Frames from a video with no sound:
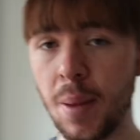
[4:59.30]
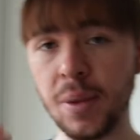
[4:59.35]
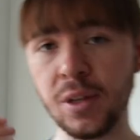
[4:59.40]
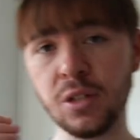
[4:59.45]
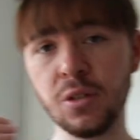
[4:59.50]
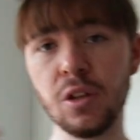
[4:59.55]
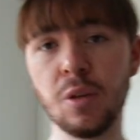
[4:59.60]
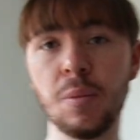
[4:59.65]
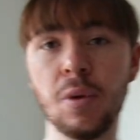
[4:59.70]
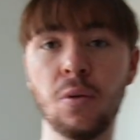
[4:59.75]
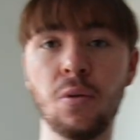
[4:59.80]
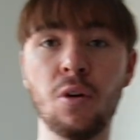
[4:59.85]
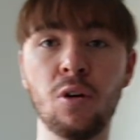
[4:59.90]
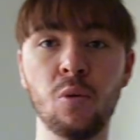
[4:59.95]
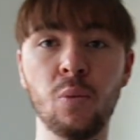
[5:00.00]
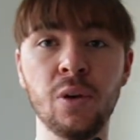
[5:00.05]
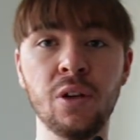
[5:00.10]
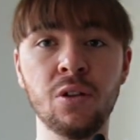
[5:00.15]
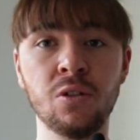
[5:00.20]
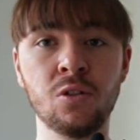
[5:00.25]
mean, don't get me wrong,
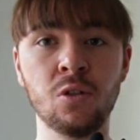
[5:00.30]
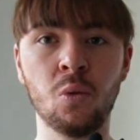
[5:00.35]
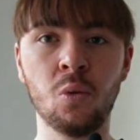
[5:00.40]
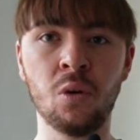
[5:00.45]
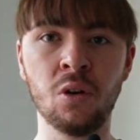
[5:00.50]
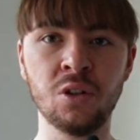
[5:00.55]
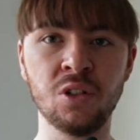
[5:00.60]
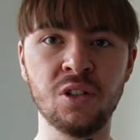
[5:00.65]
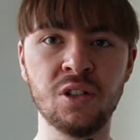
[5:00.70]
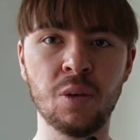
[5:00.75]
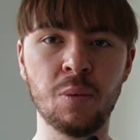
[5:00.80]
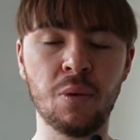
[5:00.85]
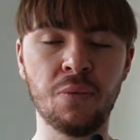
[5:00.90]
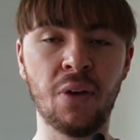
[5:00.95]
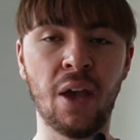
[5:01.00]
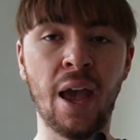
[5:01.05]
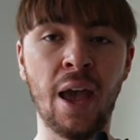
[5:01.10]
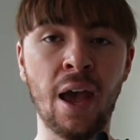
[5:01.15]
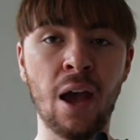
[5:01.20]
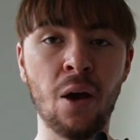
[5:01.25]
we got to watch some of
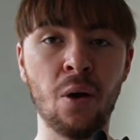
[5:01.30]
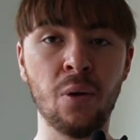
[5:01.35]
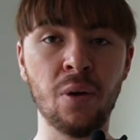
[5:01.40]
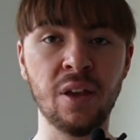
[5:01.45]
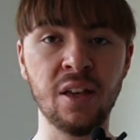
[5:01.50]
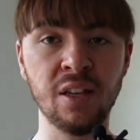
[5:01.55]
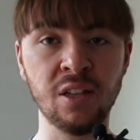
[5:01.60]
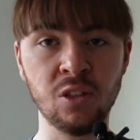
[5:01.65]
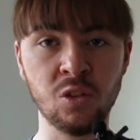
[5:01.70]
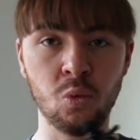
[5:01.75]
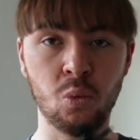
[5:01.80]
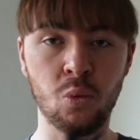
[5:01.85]
how his